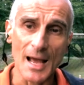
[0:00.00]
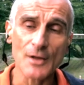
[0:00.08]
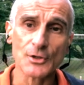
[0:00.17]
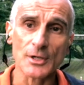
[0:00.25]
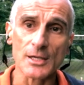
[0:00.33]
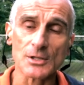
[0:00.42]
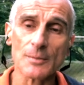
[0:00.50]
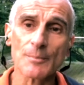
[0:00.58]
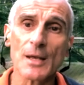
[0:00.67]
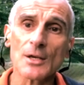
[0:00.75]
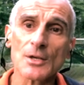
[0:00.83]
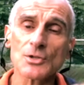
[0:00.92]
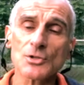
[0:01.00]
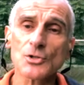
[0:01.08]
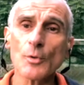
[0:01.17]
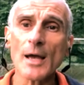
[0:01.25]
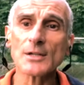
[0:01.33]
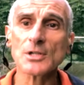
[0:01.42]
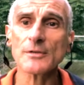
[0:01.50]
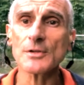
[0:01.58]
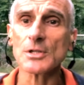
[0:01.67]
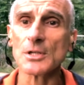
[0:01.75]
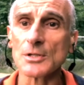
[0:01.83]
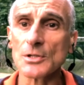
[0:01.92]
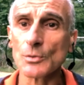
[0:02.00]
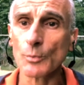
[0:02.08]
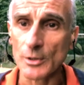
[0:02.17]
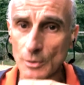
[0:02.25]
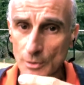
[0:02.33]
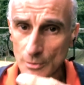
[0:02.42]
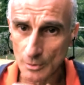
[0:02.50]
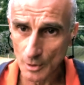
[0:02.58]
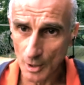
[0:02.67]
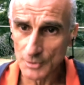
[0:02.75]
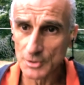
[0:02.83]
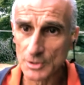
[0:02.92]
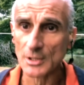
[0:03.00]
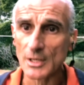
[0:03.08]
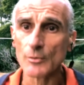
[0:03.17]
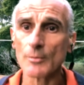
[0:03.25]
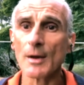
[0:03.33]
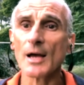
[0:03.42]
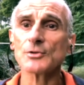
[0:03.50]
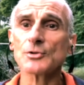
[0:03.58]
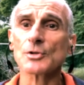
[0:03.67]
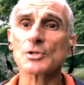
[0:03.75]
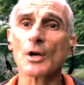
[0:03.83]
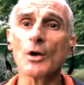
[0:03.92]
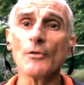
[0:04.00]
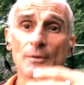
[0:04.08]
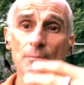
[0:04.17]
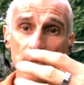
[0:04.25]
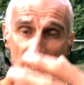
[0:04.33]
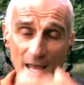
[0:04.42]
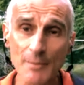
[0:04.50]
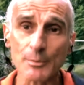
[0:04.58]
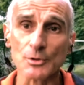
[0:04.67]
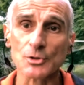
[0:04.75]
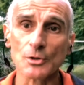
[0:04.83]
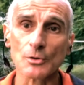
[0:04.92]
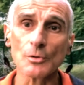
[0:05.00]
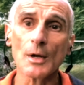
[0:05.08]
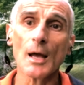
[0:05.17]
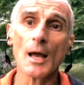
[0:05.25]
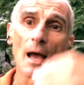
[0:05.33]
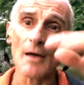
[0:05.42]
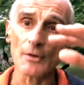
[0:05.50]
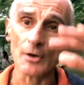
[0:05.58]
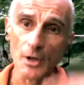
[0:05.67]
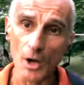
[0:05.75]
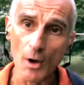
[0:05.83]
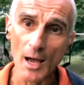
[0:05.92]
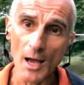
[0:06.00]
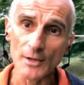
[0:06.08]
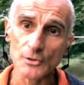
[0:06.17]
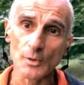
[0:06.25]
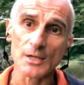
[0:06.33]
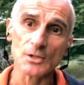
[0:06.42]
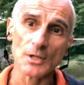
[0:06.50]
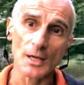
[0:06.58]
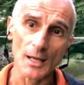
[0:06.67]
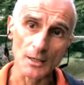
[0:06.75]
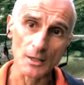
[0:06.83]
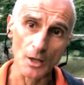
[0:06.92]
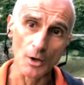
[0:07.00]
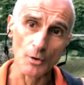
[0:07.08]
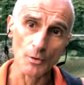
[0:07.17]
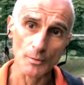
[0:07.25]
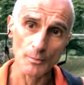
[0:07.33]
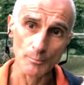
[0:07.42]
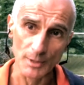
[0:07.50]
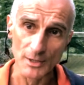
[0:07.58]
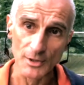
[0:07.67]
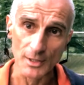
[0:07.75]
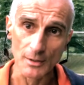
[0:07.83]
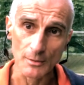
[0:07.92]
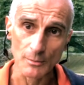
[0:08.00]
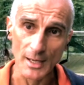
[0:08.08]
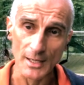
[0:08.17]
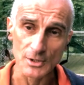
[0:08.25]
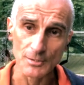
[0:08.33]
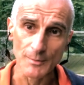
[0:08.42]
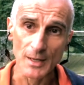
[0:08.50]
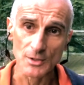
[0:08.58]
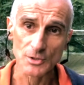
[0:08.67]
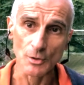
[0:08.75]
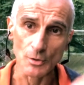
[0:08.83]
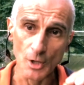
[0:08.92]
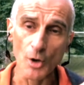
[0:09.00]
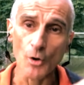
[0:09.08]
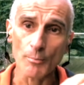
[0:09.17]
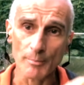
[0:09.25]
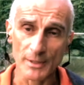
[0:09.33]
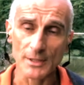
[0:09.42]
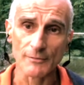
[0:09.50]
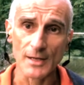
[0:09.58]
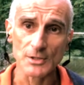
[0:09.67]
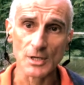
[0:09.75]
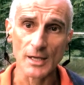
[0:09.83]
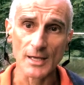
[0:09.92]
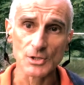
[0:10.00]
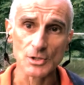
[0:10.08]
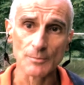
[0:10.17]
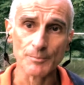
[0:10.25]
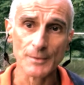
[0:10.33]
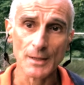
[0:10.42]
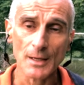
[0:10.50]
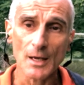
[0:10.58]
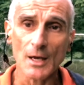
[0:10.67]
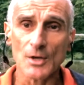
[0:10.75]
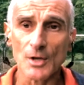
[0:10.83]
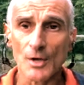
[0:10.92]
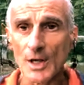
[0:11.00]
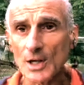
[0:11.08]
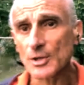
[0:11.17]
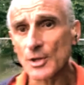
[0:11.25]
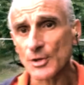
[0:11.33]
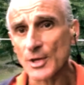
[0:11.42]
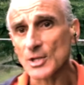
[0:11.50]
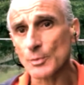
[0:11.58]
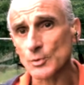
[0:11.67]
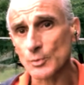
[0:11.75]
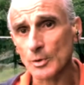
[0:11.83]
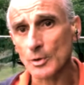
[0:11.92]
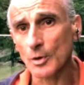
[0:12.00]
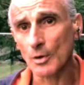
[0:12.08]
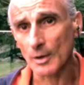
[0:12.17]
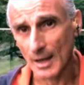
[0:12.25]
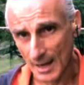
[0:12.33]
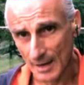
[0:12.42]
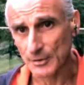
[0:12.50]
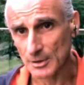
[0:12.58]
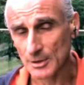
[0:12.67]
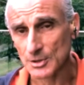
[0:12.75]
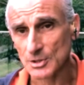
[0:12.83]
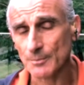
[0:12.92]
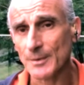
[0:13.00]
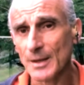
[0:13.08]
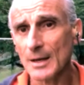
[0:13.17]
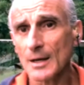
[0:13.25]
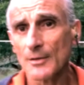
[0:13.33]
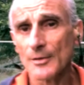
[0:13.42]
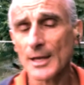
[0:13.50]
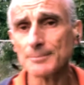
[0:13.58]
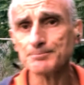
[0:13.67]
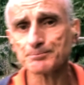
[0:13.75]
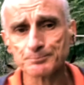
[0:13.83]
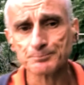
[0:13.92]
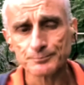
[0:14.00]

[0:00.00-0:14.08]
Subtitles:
athlete, is do activities where you can constantly remind yourself and be able to have a low heart rate and low breathing rate, so low minute ventilation. So these are the things which we'll call effortless. Then